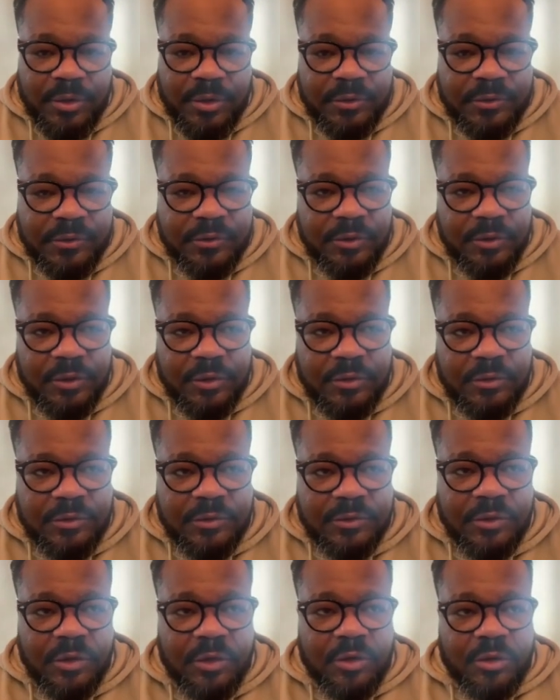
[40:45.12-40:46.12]
because uh,
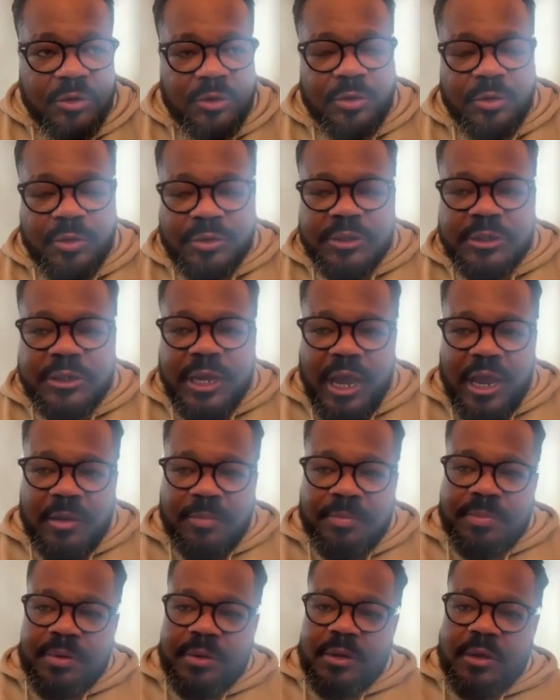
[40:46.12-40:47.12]
it's a huge
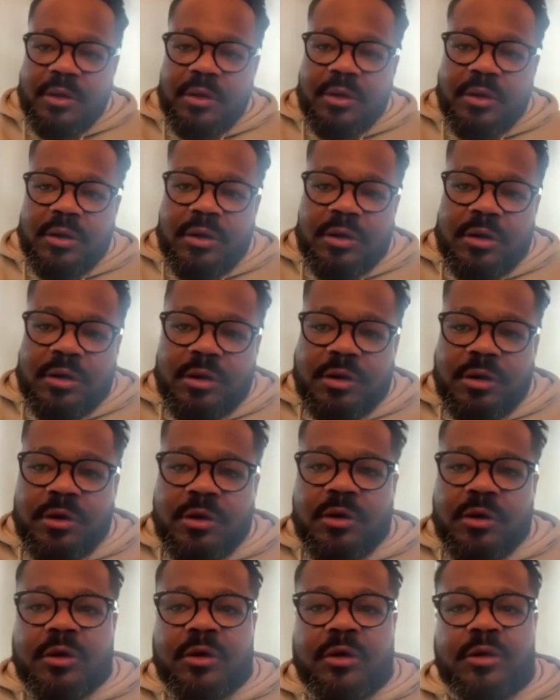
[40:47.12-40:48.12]
gap
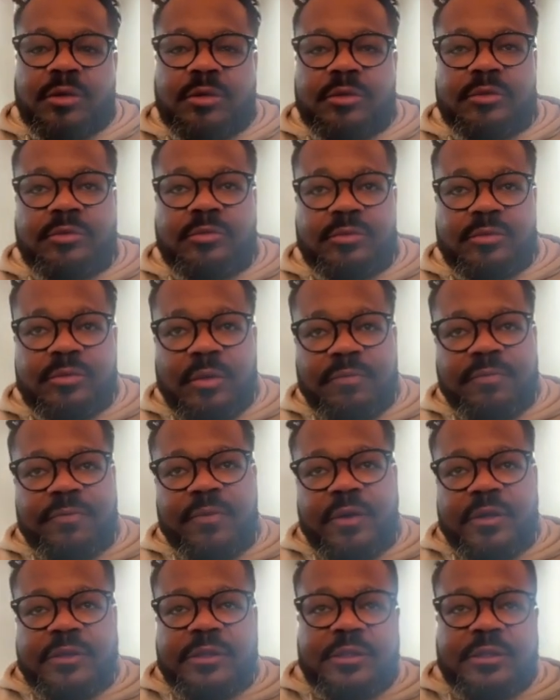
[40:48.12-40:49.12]
uh,
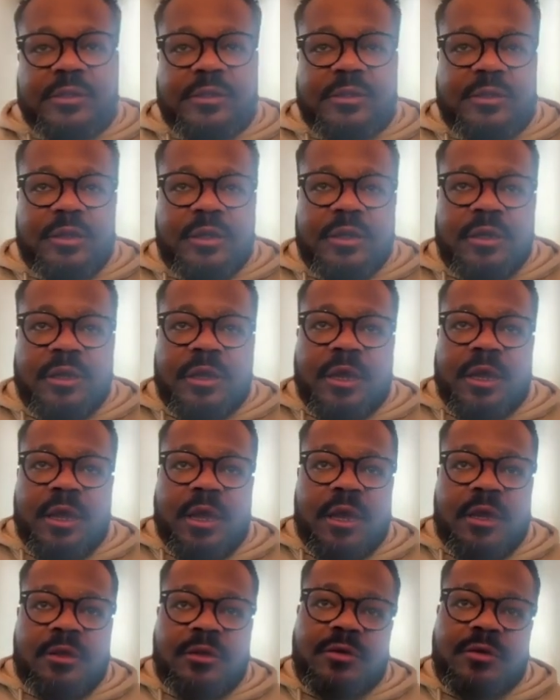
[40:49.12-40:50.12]
top 14
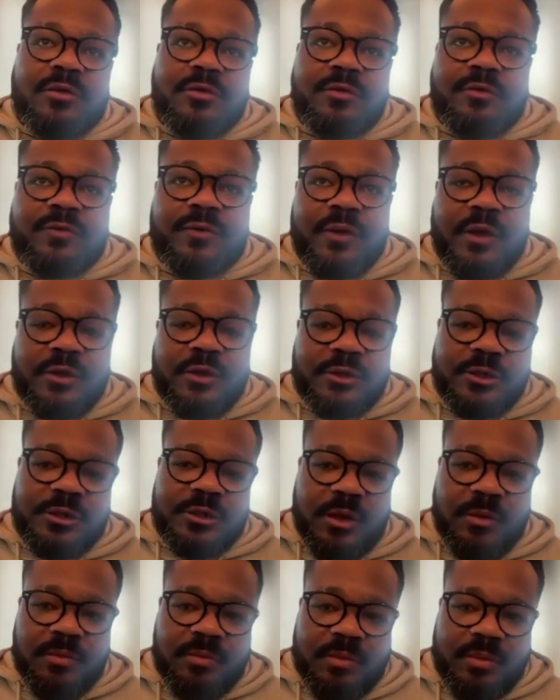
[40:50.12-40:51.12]
and
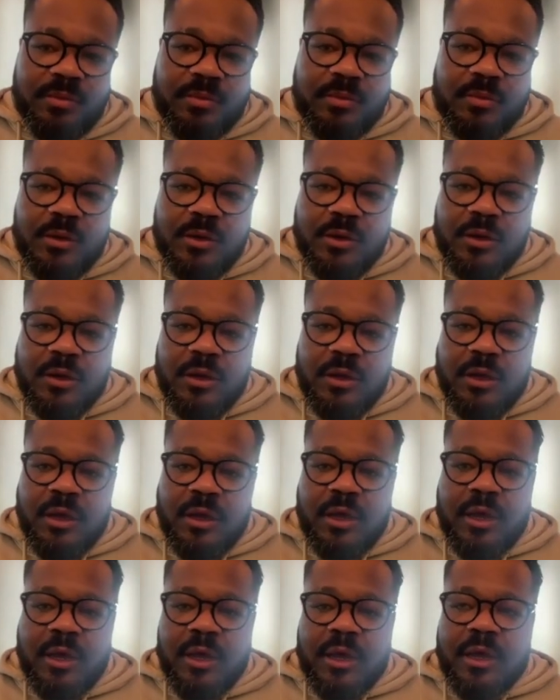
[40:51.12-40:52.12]
French team
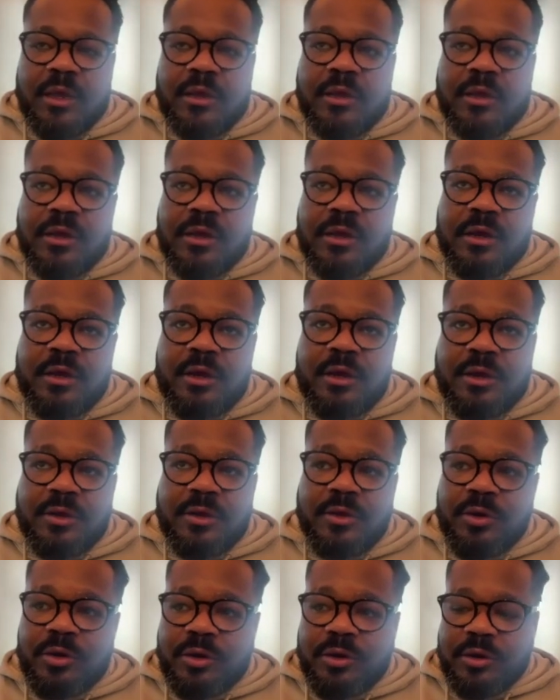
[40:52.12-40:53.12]
and
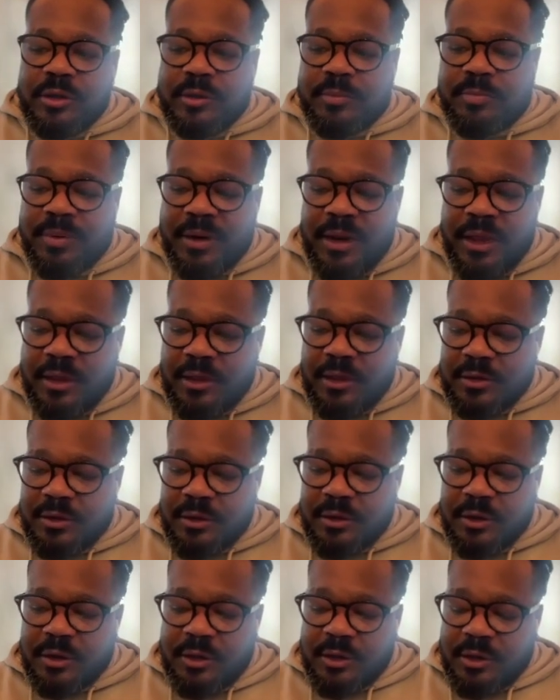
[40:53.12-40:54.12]
uh, you know he
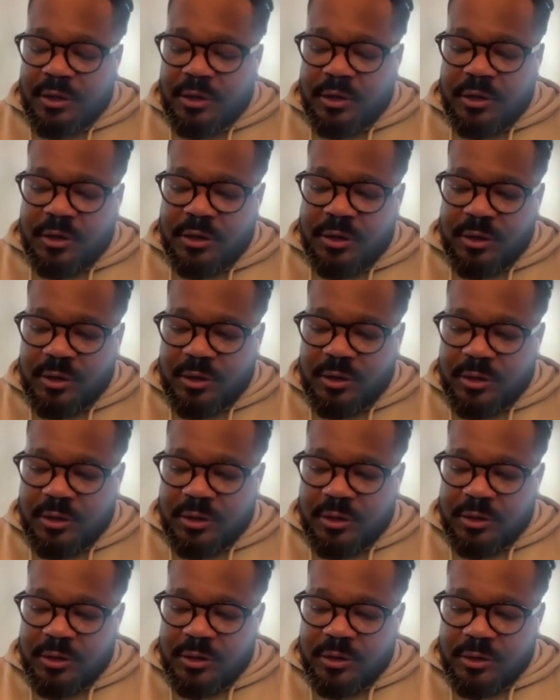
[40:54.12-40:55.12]
played
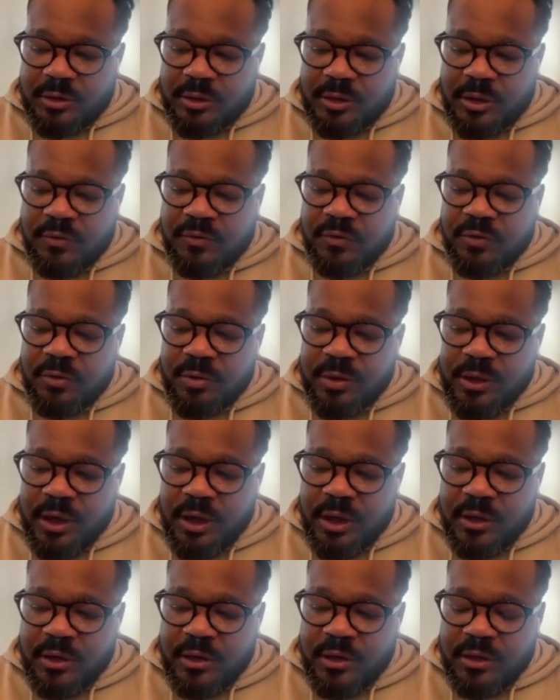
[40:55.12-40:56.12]
uh, every
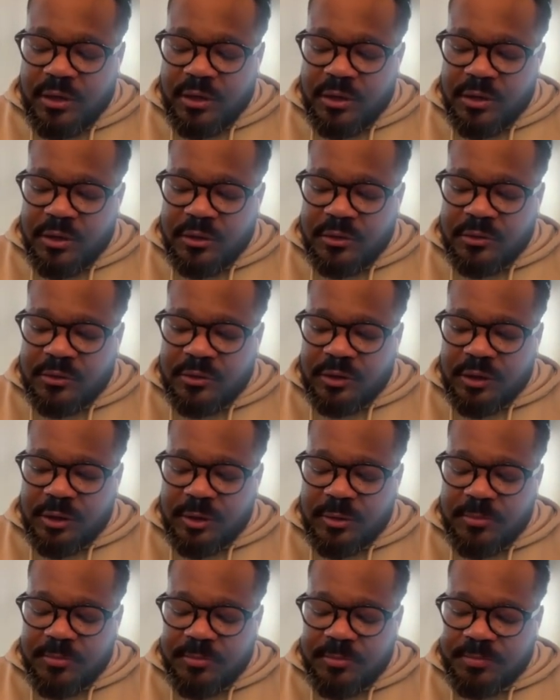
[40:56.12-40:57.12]
weekend uh, is
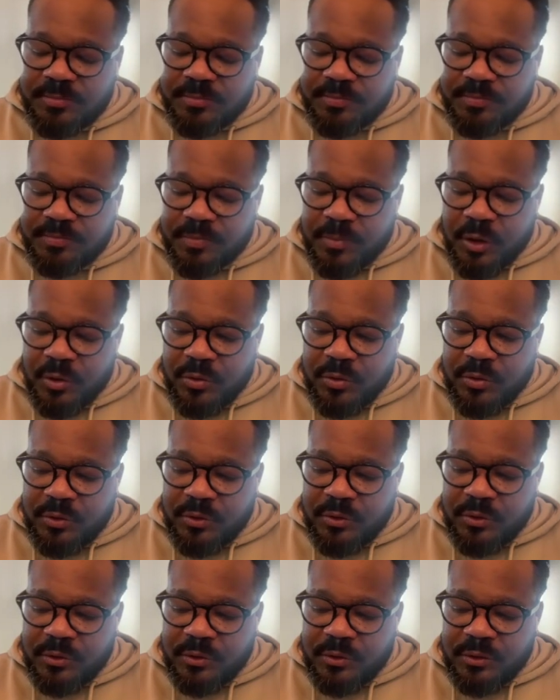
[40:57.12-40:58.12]
um,
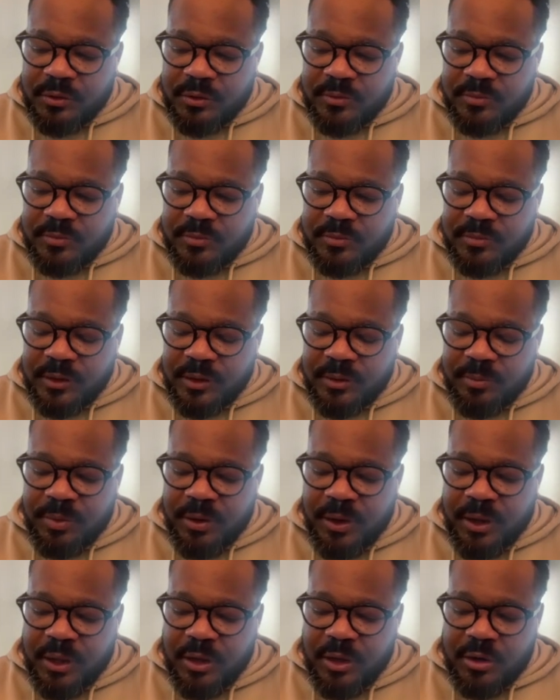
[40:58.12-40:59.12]
he, he, he
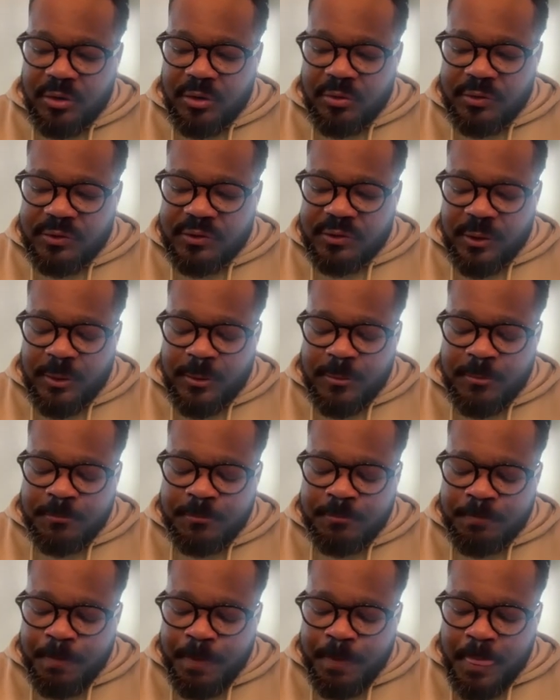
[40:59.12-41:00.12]
play uh, with
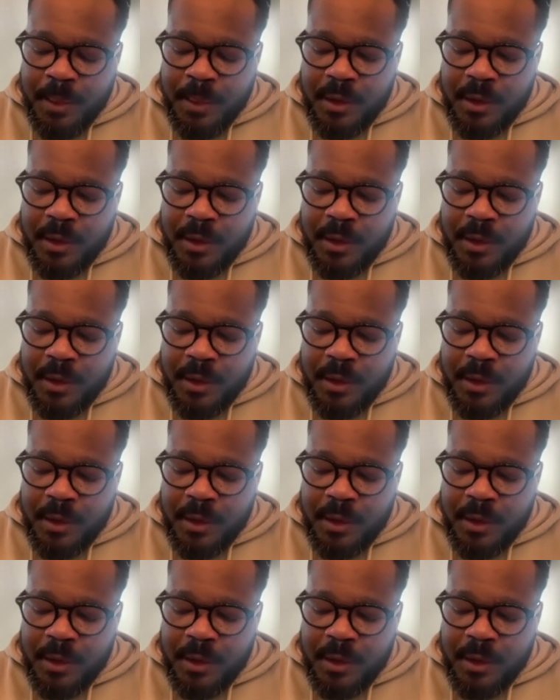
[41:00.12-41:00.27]
um,